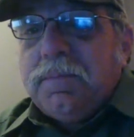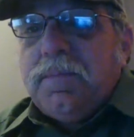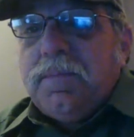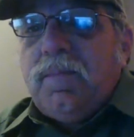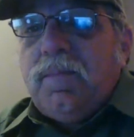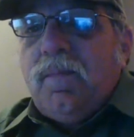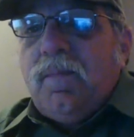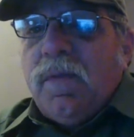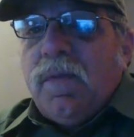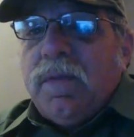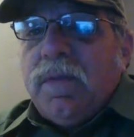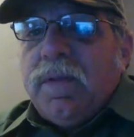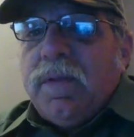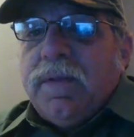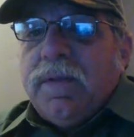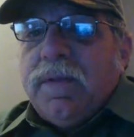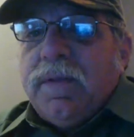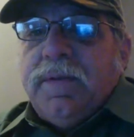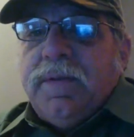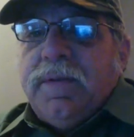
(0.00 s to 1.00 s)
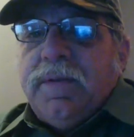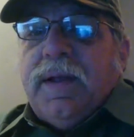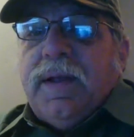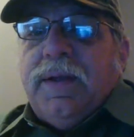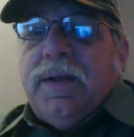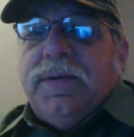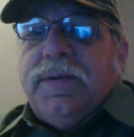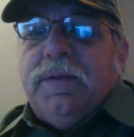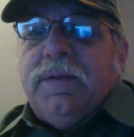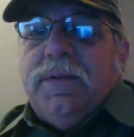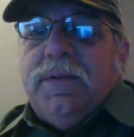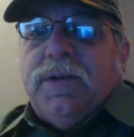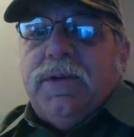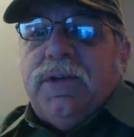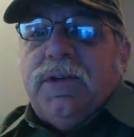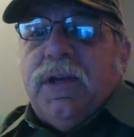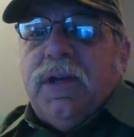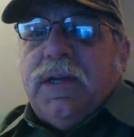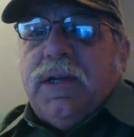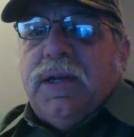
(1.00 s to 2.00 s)
Yeah, I'll definitely check out
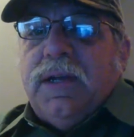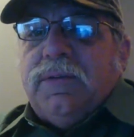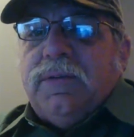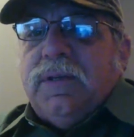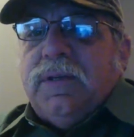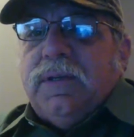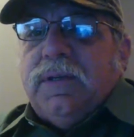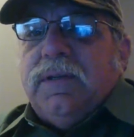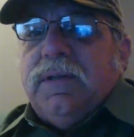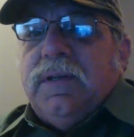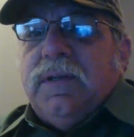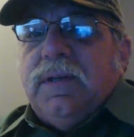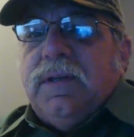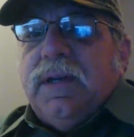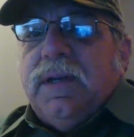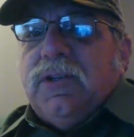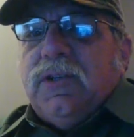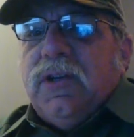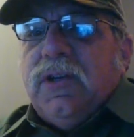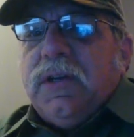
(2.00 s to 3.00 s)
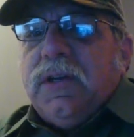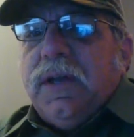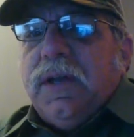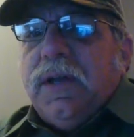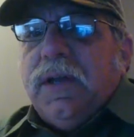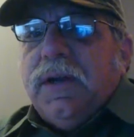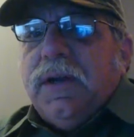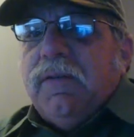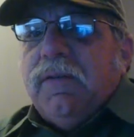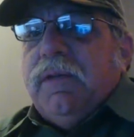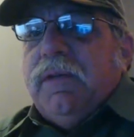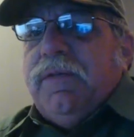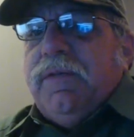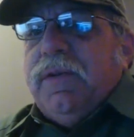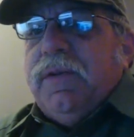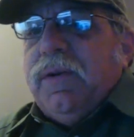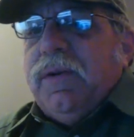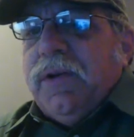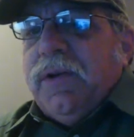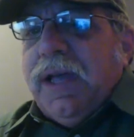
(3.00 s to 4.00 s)
everybody if you don't have them already,
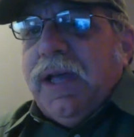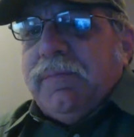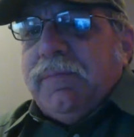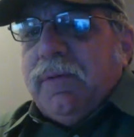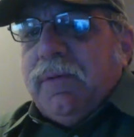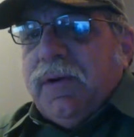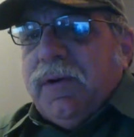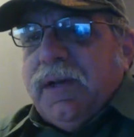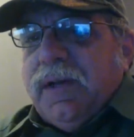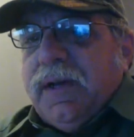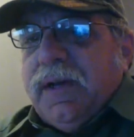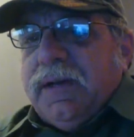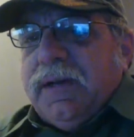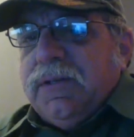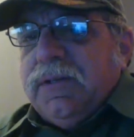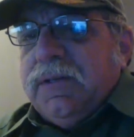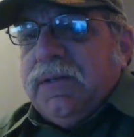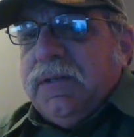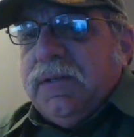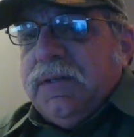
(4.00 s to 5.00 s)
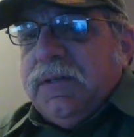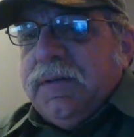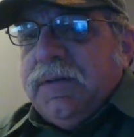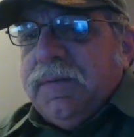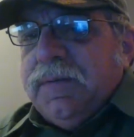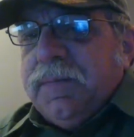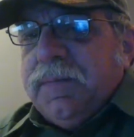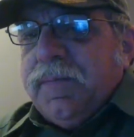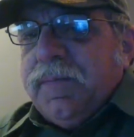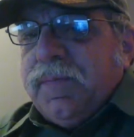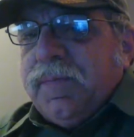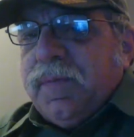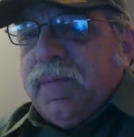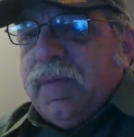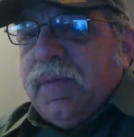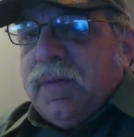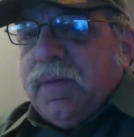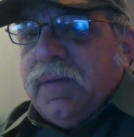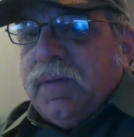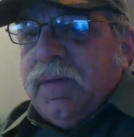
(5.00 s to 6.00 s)
guys. Okay,
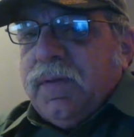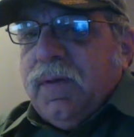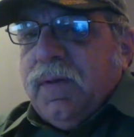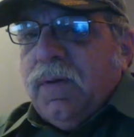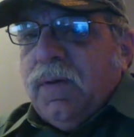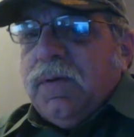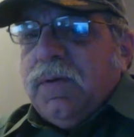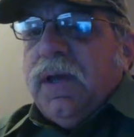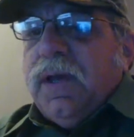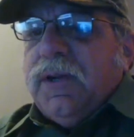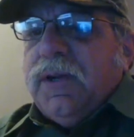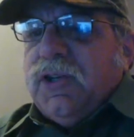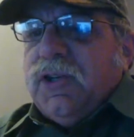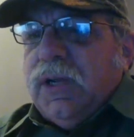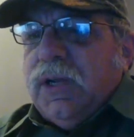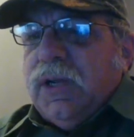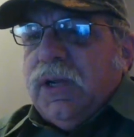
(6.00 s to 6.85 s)
James, you're in the UK.